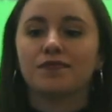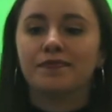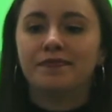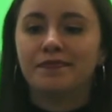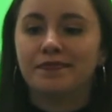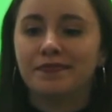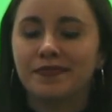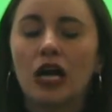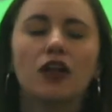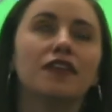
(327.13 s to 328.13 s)
The
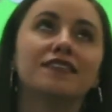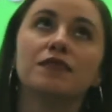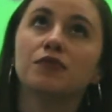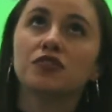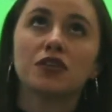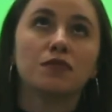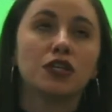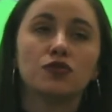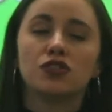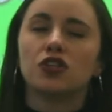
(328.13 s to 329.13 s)
cymbals can be
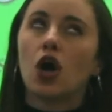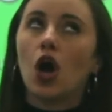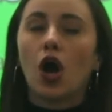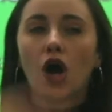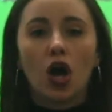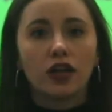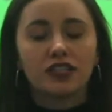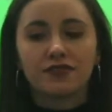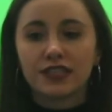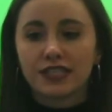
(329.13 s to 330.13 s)
used in all
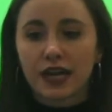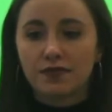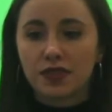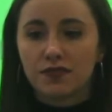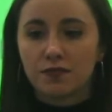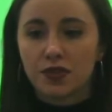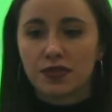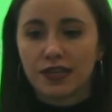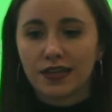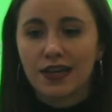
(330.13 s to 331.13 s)
different types of
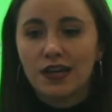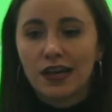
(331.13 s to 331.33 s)
music,